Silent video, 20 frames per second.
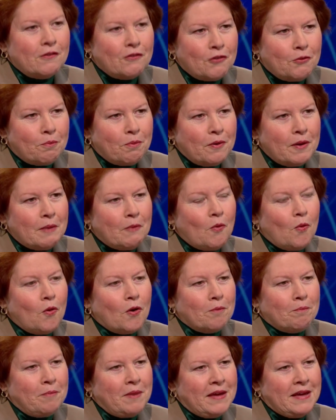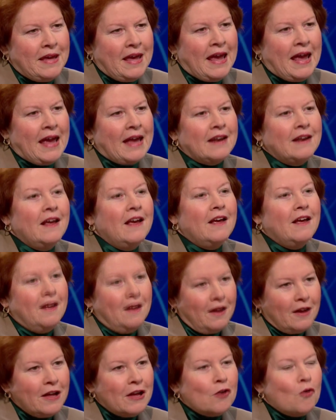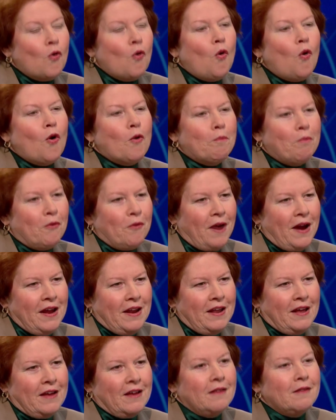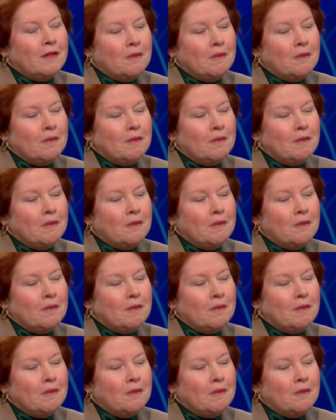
the Supreme Court began and incorporating